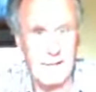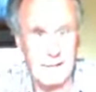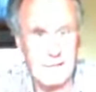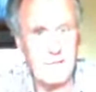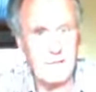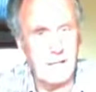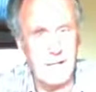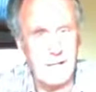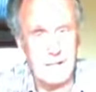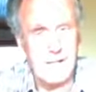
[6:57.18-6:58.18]
class, even
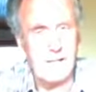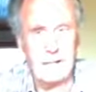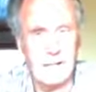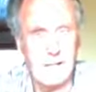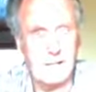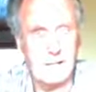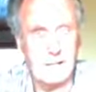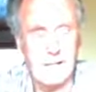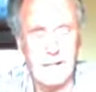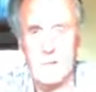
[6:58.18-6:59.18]
cars, even the
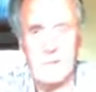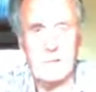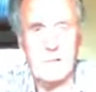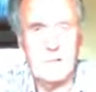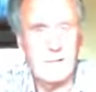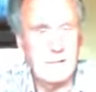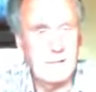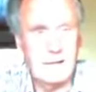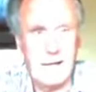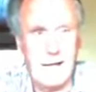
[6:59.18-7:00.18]
Clios.
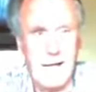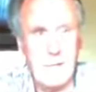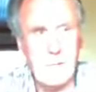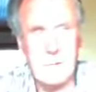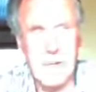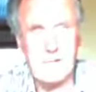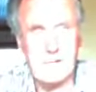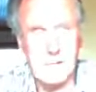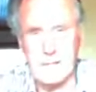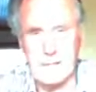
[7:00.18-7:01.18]
I'm amazed
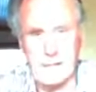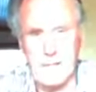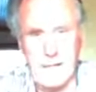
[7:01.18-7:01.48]
at the